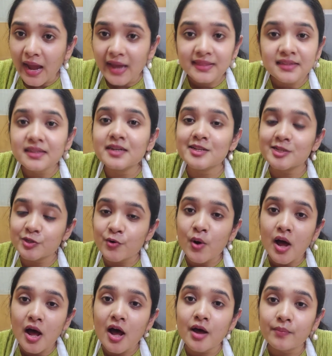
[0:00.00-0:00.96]
I think there is no
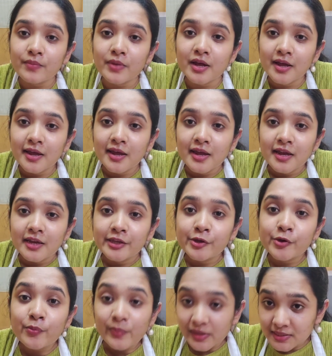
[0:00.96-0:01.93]
harm.
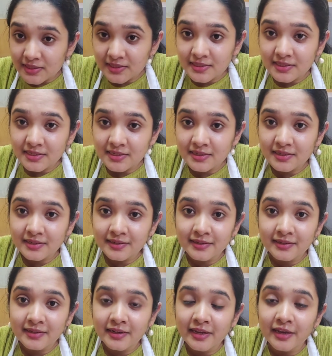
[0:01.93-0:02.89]
You must
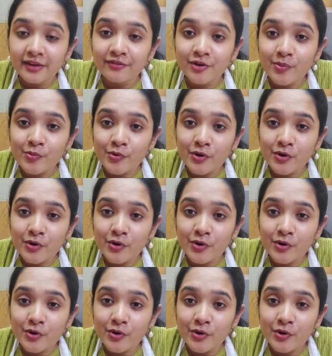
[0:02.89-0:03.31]
give your